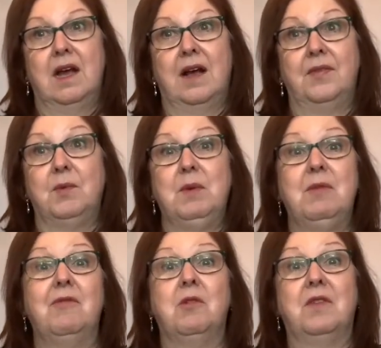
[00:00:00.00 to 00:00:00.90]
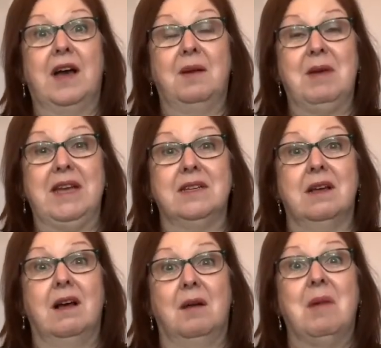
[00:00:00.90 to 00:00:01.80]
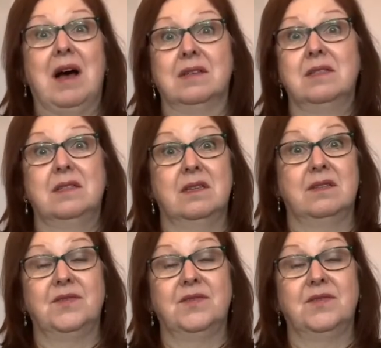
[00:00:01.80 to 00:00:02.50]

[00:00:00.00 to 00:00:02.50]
And the week before that, I made a mask.